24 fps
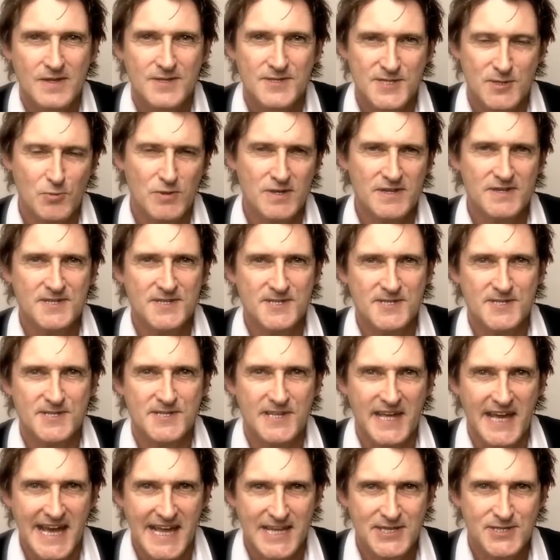So what are the
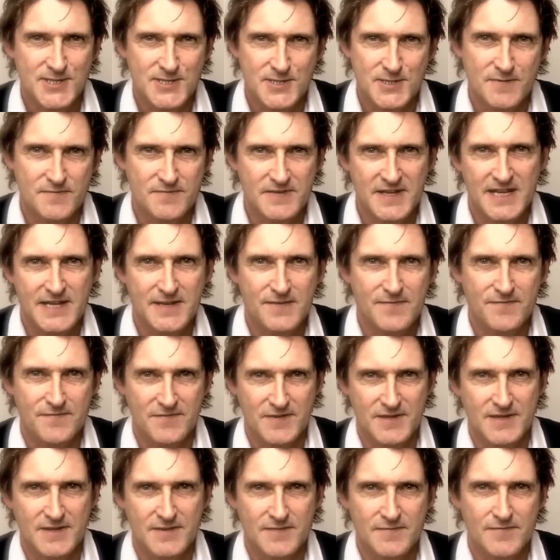stages of getting
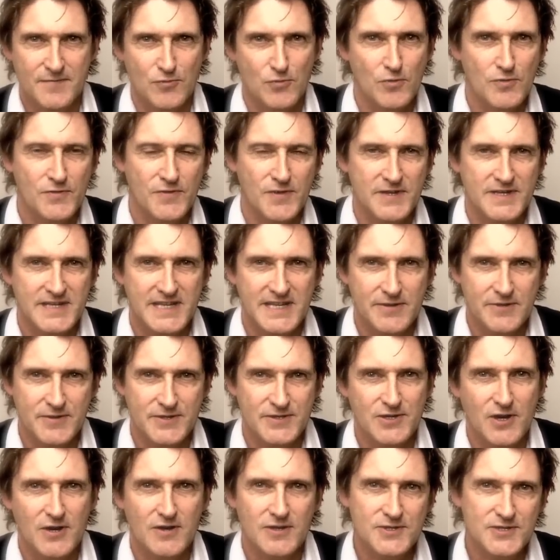fitted for
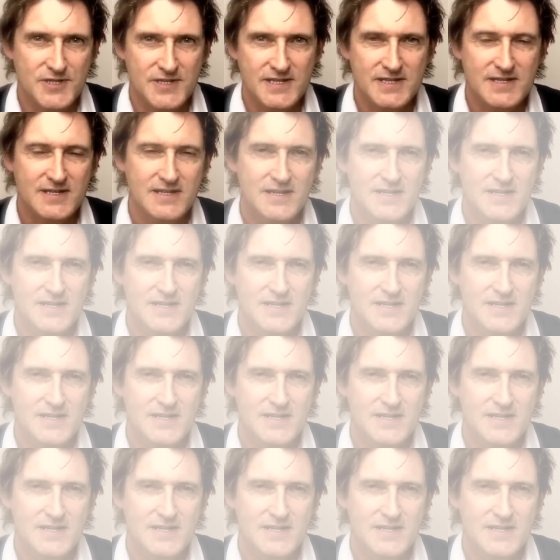orthokeratology?